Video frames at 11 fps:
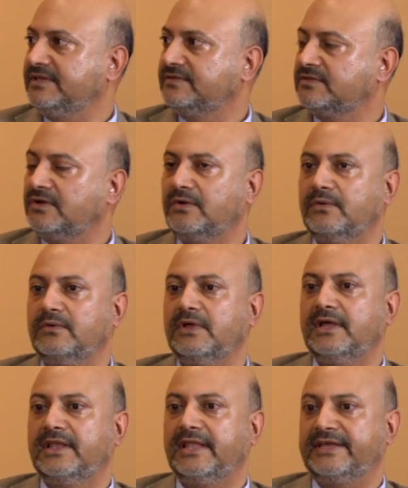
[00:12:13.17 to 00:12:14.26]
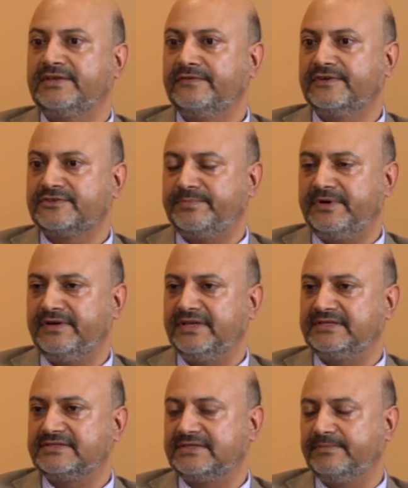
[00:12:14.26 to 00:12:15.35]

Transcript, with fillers: Mm -hmm. So like you've experienced,